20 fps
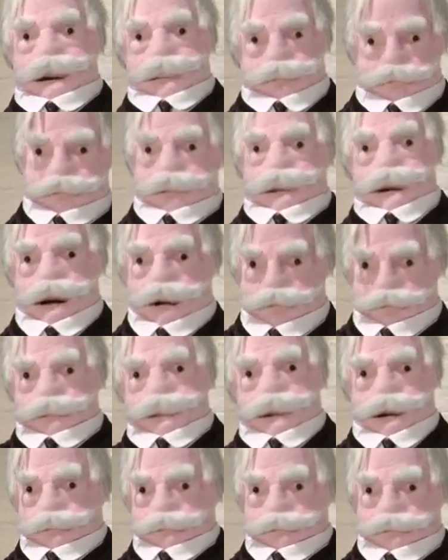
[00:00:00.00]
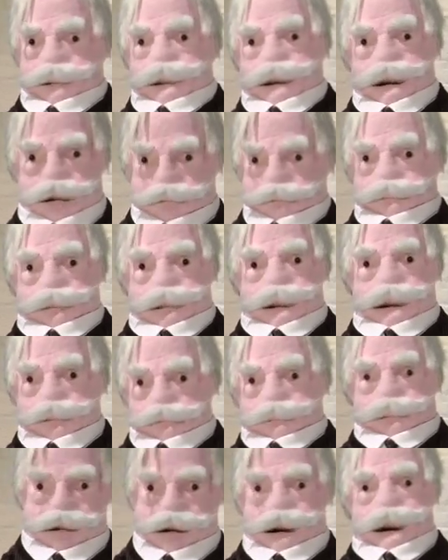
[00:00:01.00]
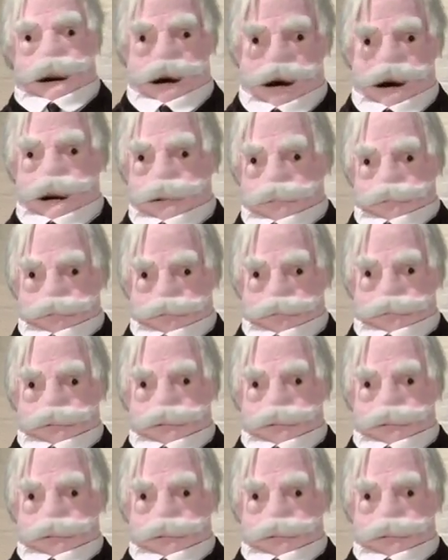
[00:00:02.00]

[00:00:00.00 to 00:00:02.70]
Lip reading: There's also a unit known as the back office.